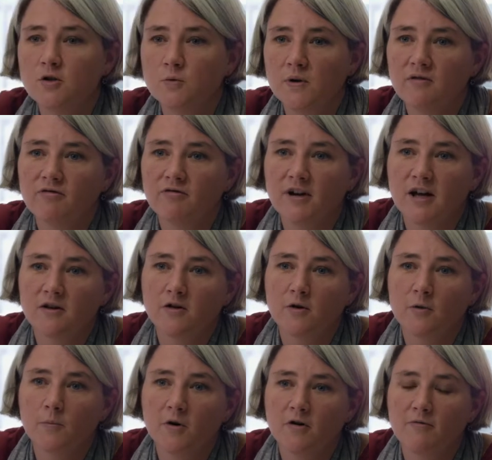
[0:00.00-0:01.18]
to infer the
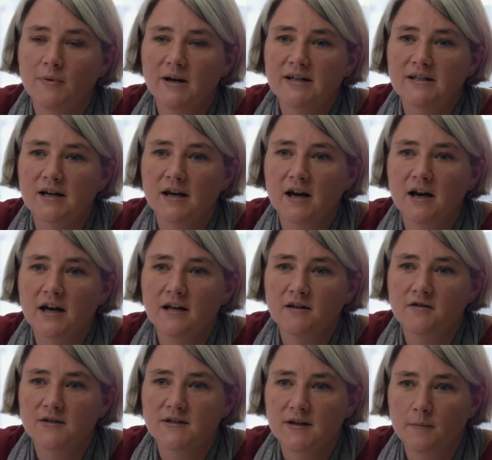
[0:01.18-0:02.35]
number of bacteria in the
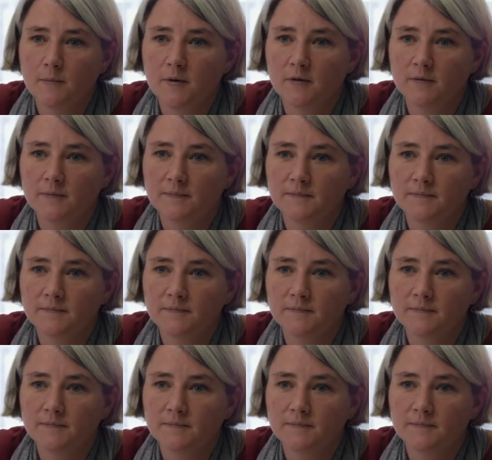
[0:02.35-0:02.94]
sample.